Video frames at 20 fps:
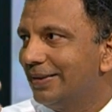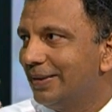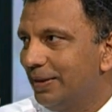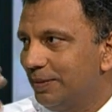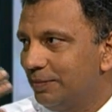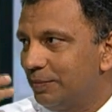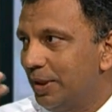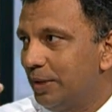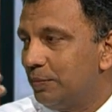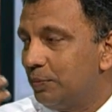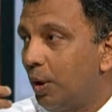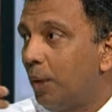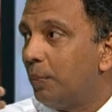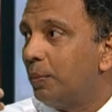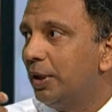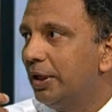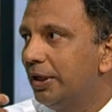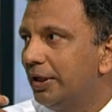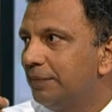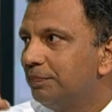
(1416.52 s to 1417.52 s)
it
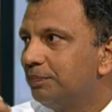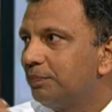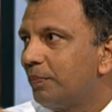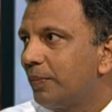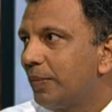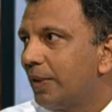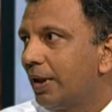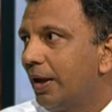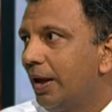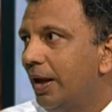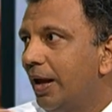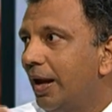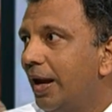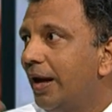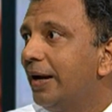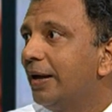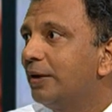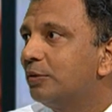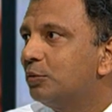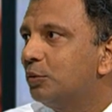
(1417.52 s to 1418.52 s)
properly
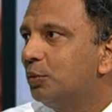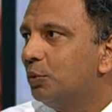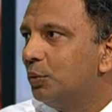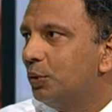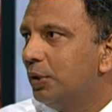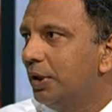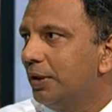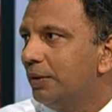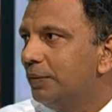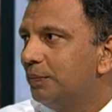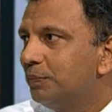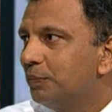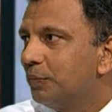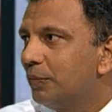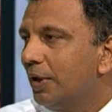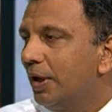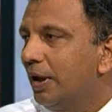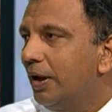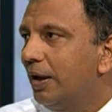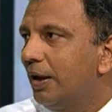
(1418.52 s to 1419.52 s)
and exclude
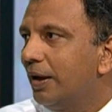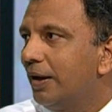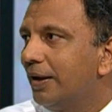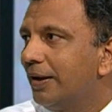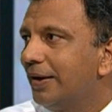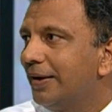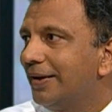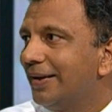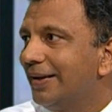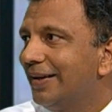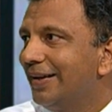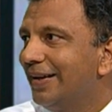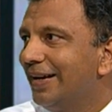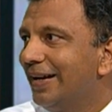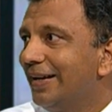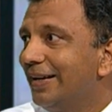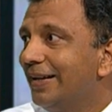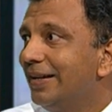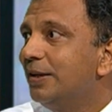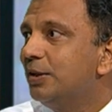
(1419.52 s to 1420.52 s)

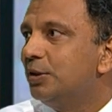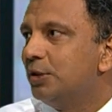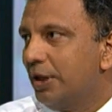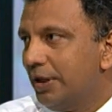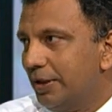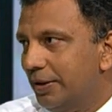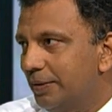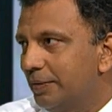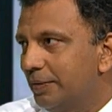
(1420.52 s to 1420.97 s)
any injury.